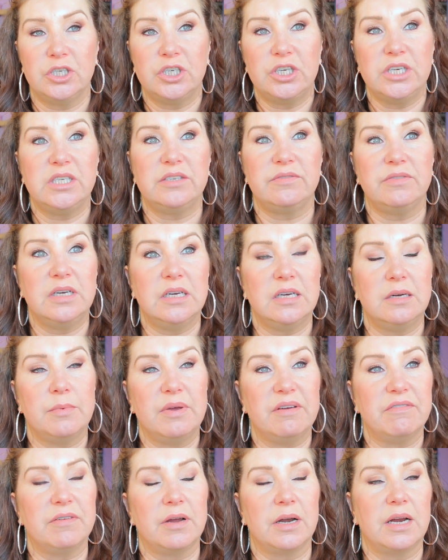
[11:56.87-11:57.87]
and she's feeling a
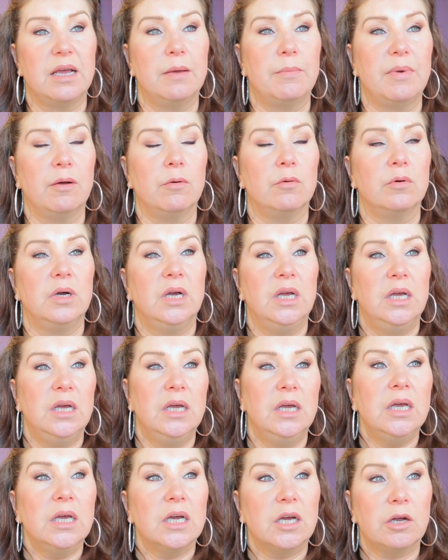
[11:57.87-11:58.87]
bit funny about
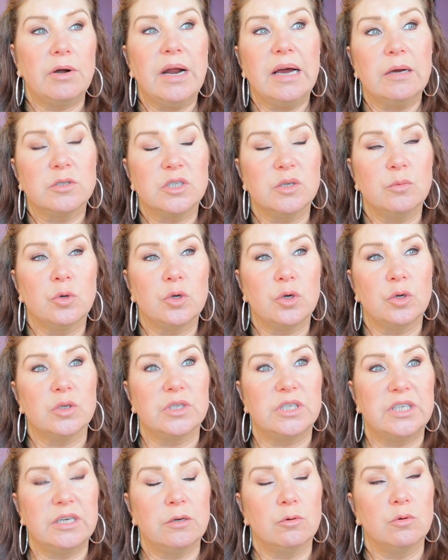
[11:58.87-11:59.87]
crowds and
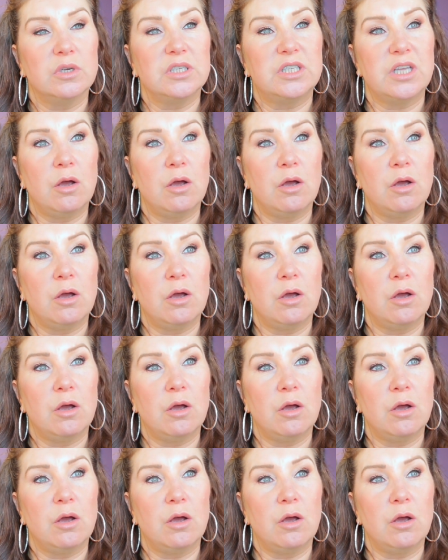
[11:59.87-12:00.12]
whatnot still.